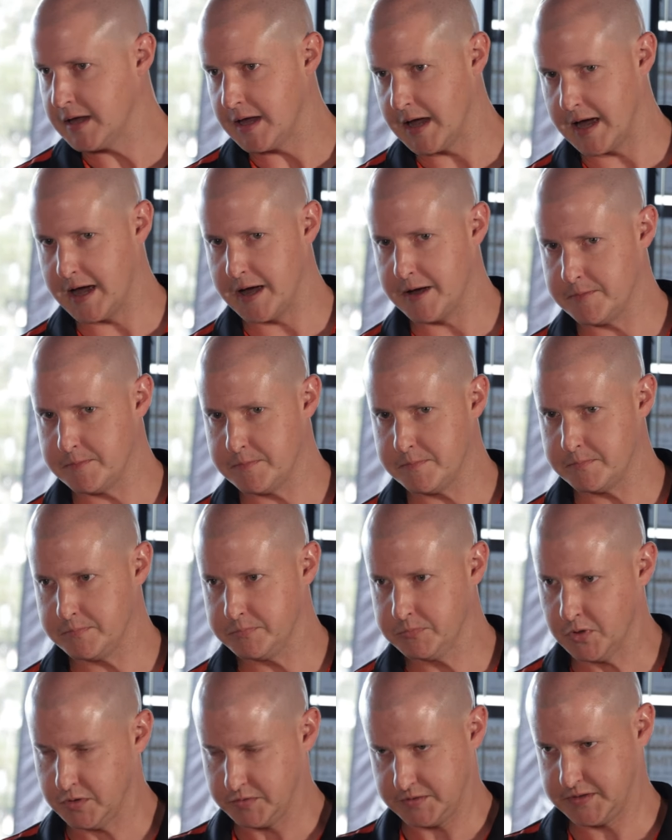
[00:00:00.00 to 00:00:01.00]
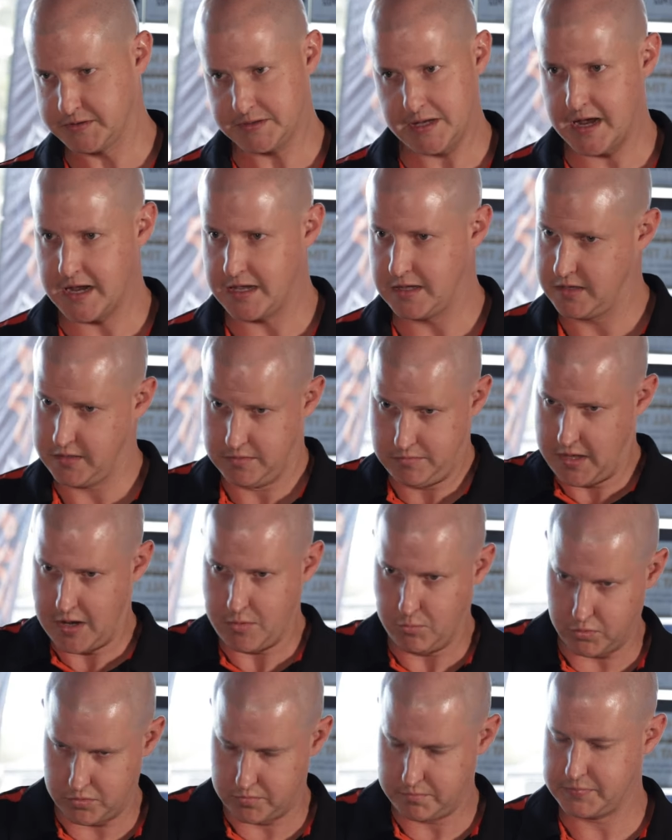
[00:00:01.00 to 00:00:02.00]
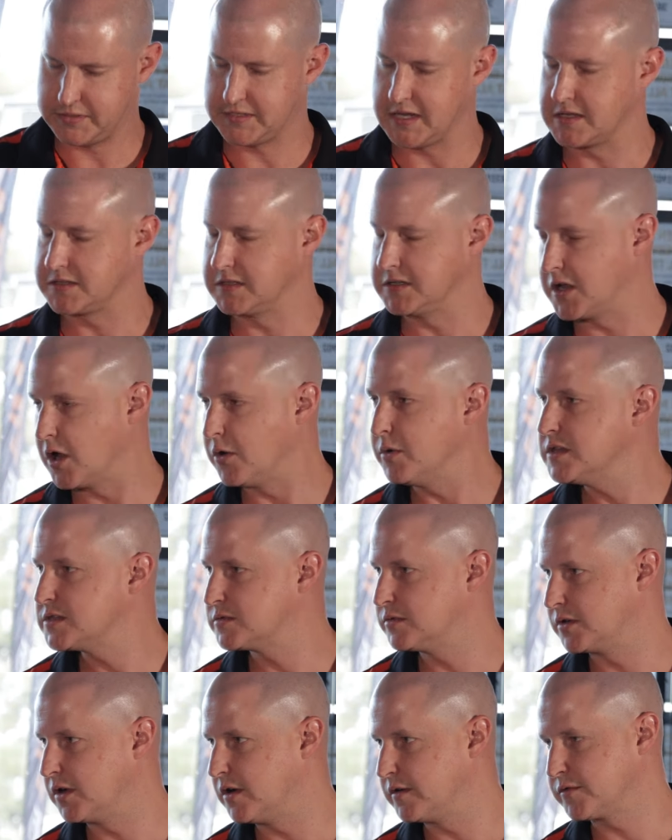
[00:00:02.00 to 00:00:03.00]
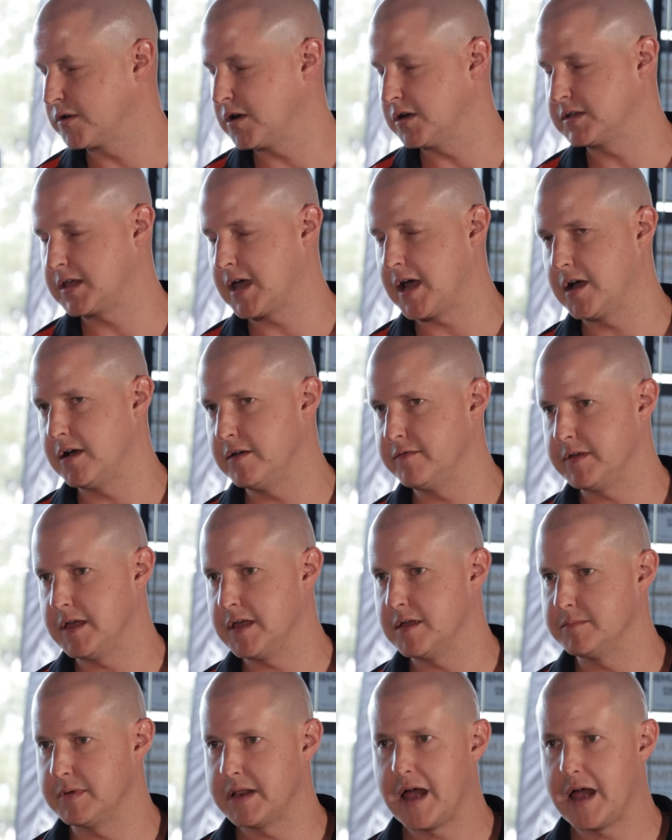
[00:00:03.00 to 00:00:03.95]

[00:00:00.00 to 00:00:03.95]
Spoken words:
Not to say that they wouldn't potentially go into an off-road caravan,